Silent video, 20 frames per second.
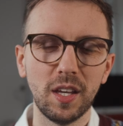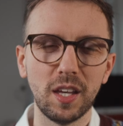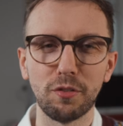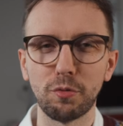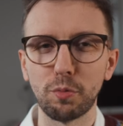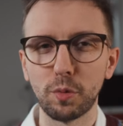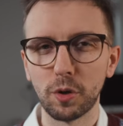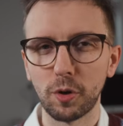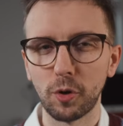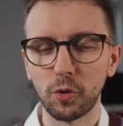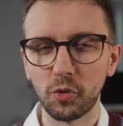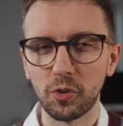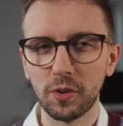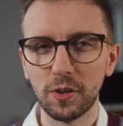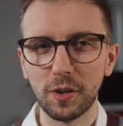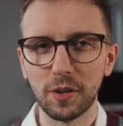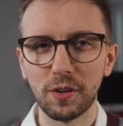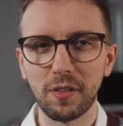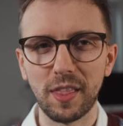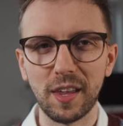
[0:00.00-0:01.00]
If we
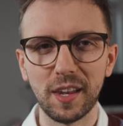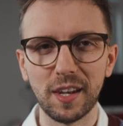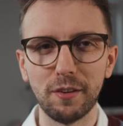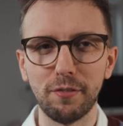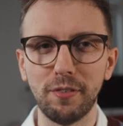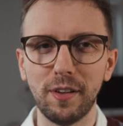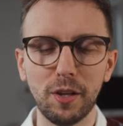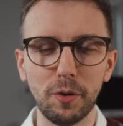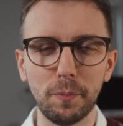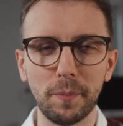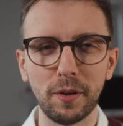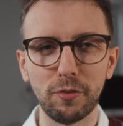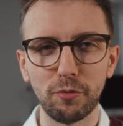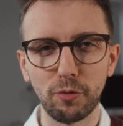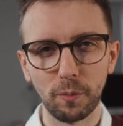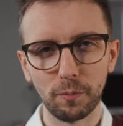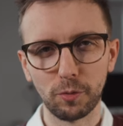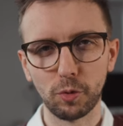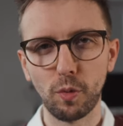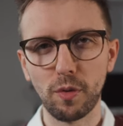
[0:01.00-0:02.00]
consider the development
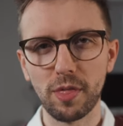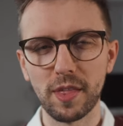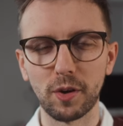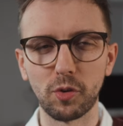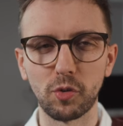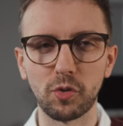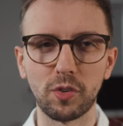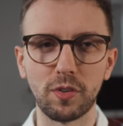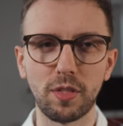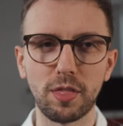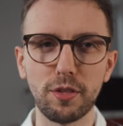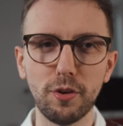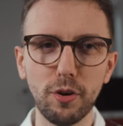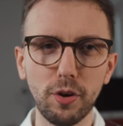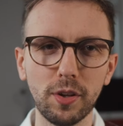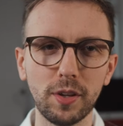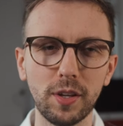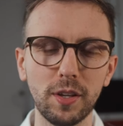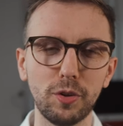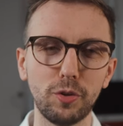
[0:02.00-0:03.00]
from
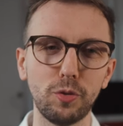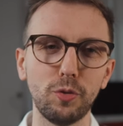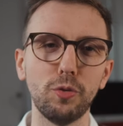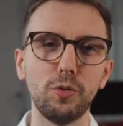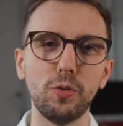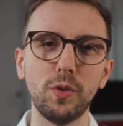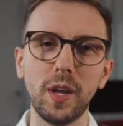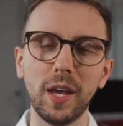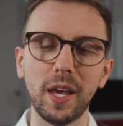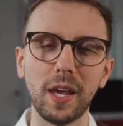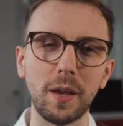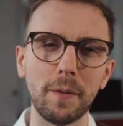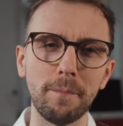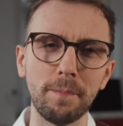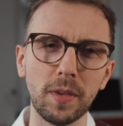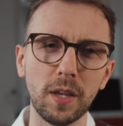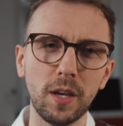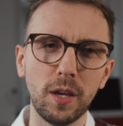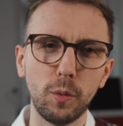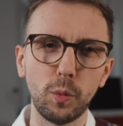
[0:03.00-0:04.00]
2013 to today,
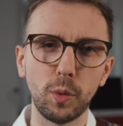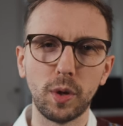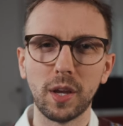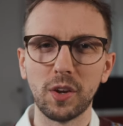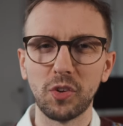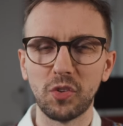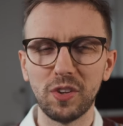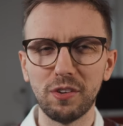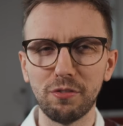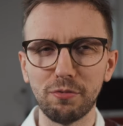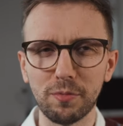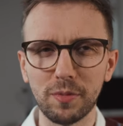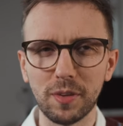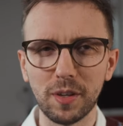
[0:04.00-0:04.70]
we can see,